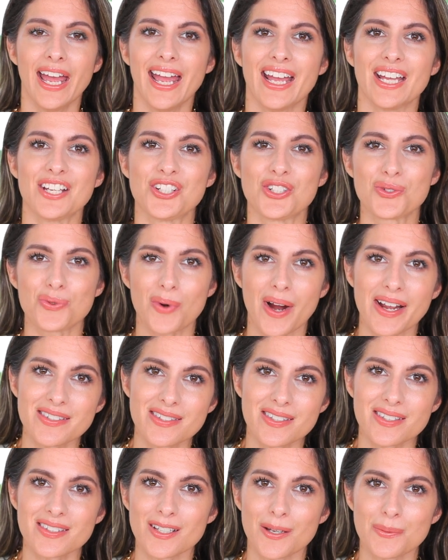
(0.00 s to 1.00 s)
It
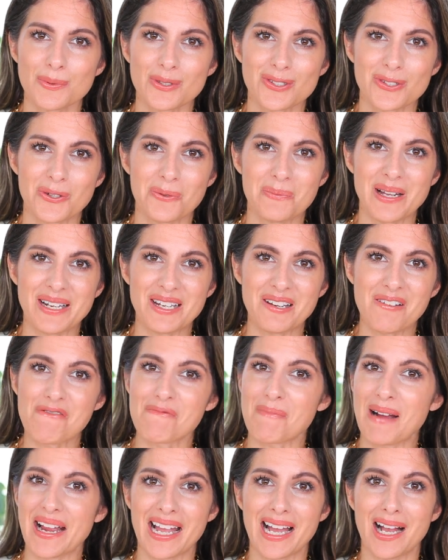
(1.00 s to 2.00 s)
dresses up so many
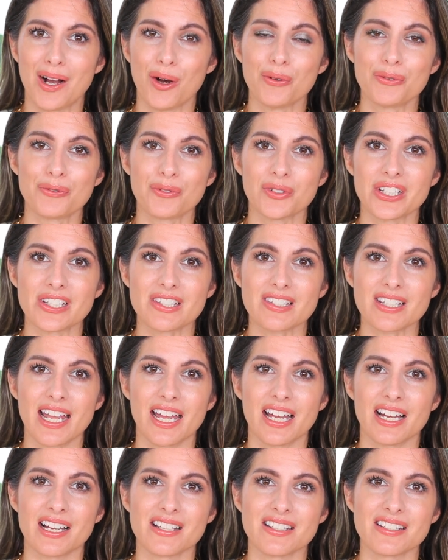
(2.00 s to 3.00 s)
of my outfits
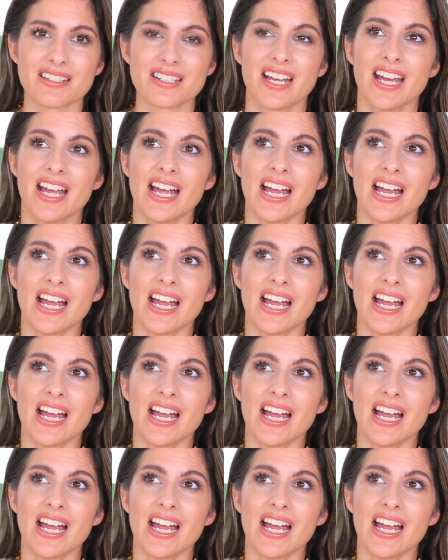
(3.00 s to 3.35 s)
and